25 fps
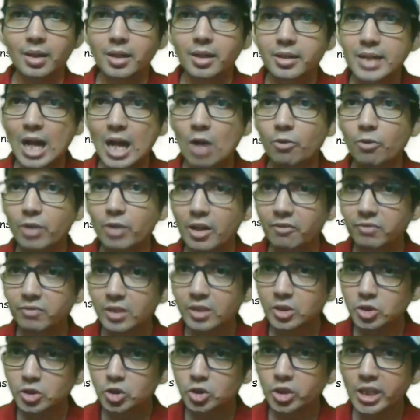Now, if
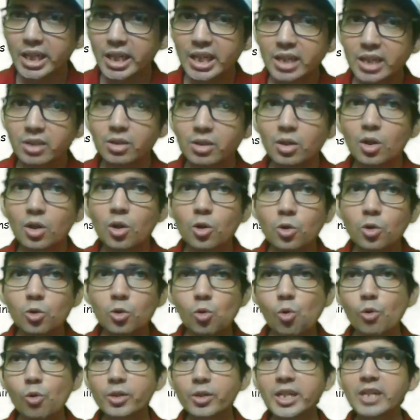the gene
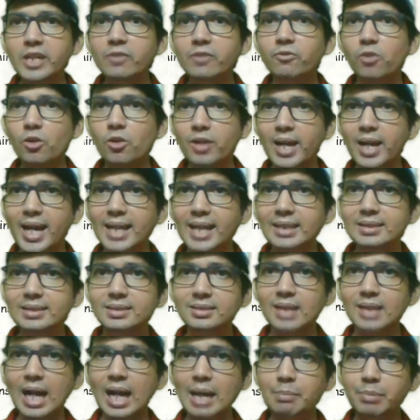coding for
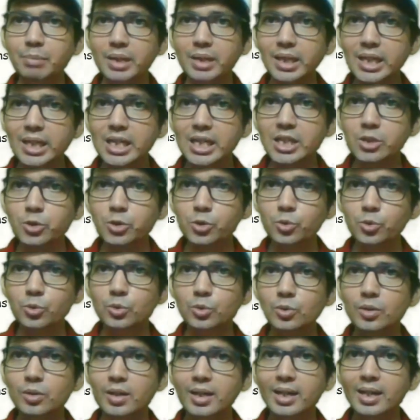enzyme E2
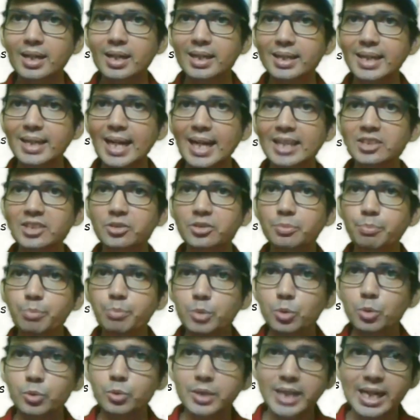gets
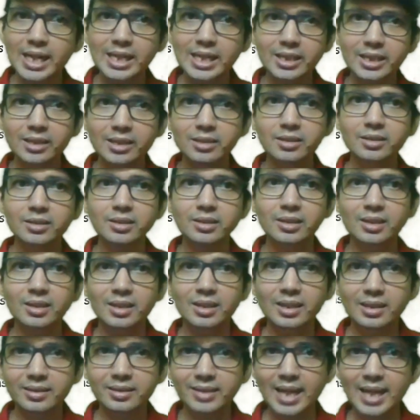mutated,
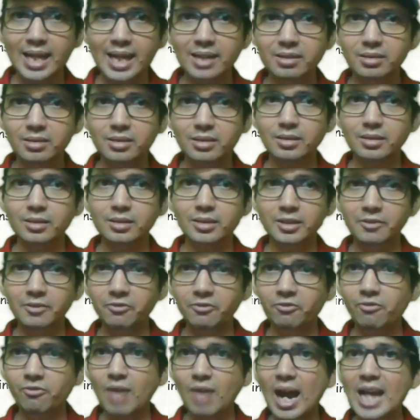then the
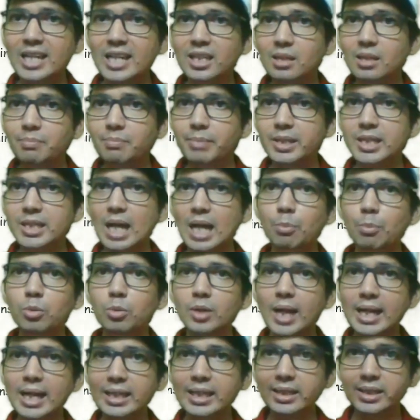final
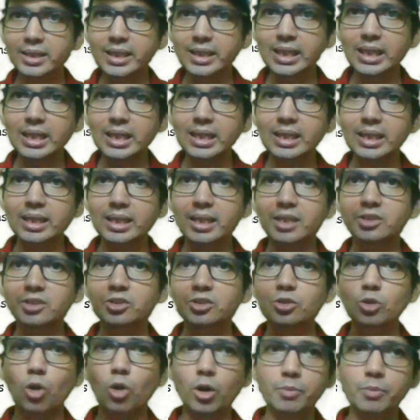metabolite D
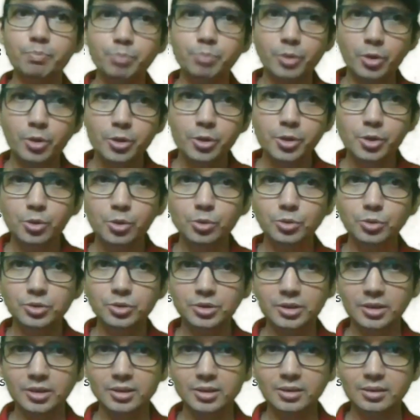is not
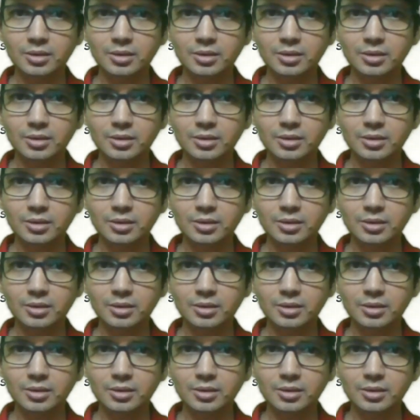produced.